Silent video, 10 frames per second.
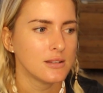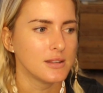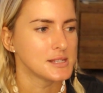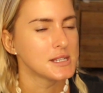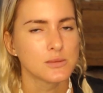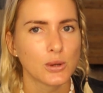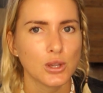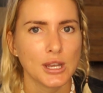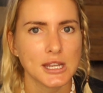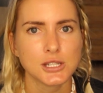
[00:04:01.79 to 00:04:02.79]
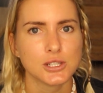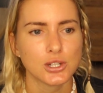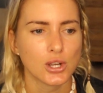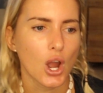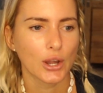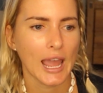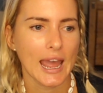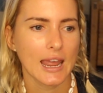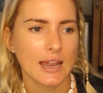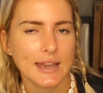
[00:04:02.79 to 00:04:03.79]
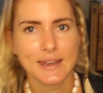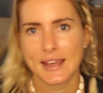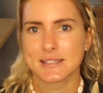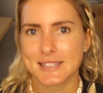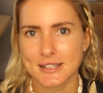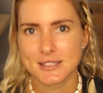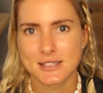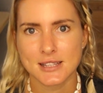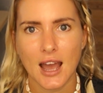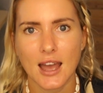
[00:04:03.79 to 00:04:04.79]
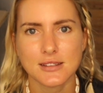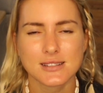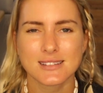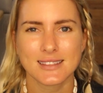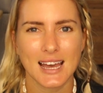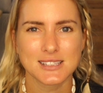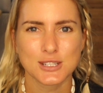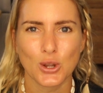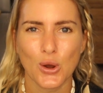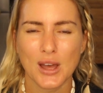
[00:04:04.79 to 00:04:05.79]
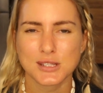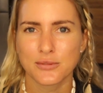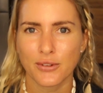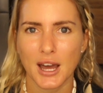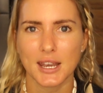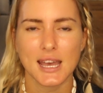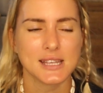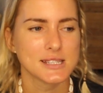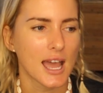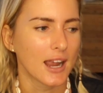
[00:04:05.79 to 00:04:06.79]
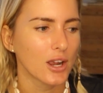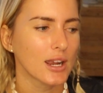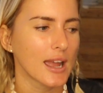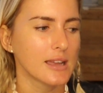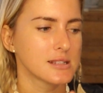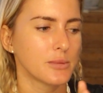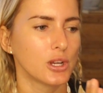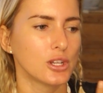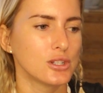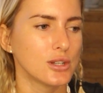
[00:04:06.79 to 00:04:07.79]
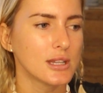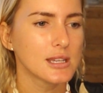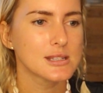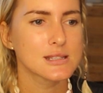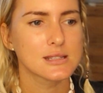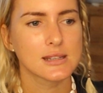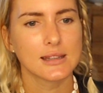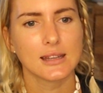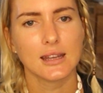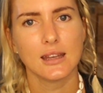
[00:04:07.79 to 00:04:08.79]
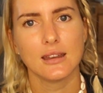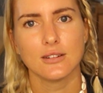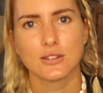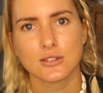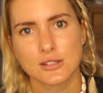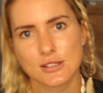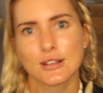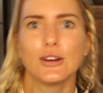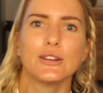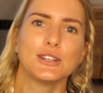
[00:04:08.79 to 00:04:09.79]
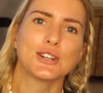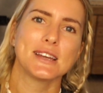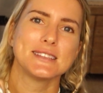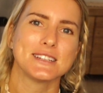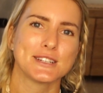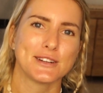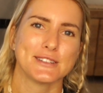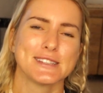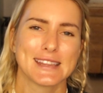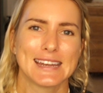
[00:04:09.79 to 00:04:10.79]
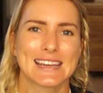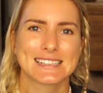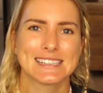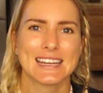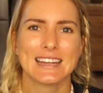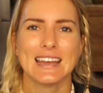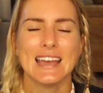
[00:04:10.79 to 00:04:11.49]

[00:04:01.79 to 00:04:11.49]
This is what you need to do. Okay, next exercise. That's not as fun as like, okay, so we're gonna do this and then slowly transition on to the next thing.